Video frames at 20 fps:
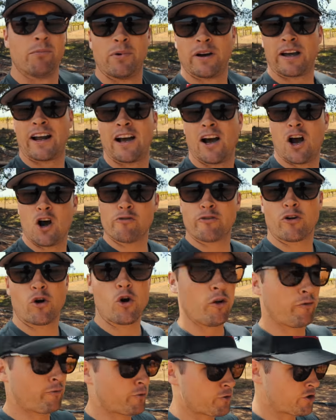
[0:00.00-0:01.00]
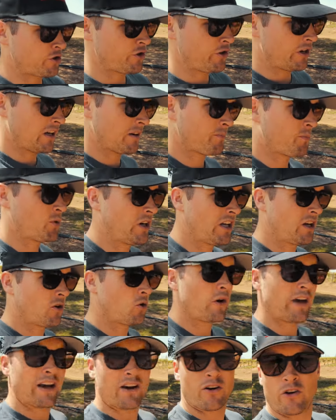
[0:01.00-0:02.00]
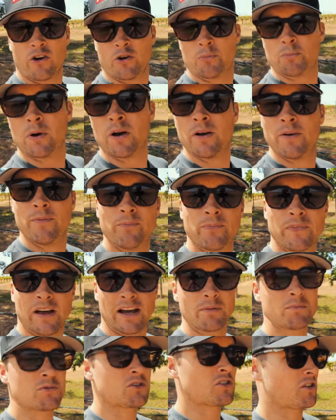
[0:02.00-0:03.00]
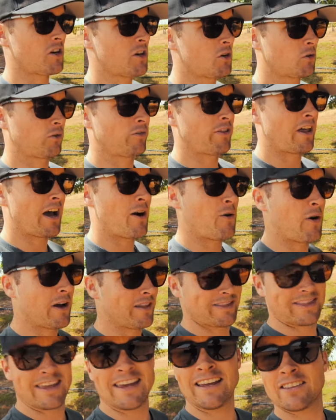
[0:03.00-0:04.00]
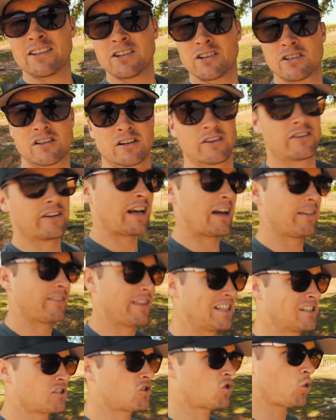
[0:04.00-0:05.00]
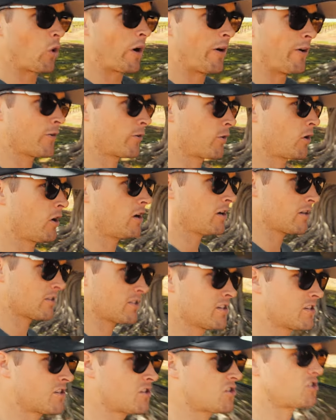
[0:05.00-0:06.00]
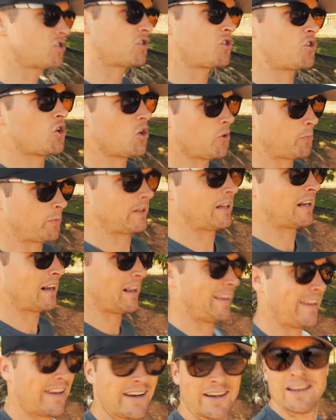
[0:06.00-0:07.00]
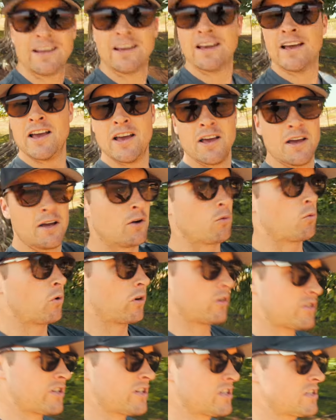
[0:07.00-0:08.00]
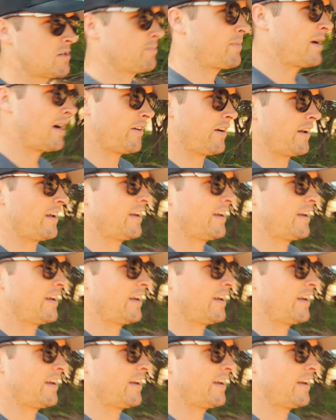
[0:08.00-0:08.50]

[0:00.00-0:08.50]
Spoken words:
But overall, for shooting a pretty quick group, I'm stoked with how I think this turned out. That Swaro glass is stupid clean. We're just about